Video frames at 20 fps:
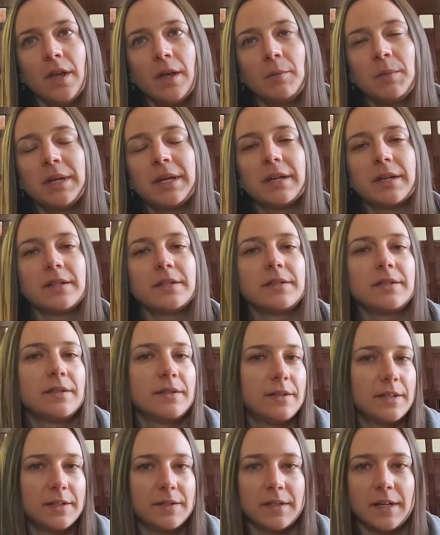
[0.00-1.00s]
because
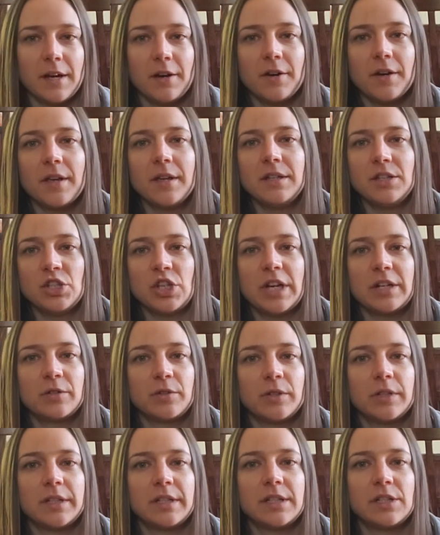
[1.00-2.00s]
this area in
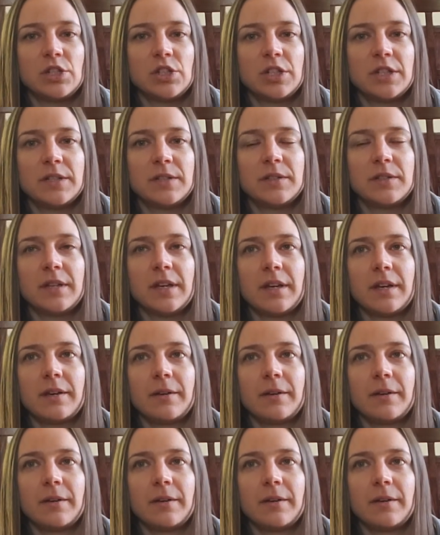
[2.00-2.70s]
general is just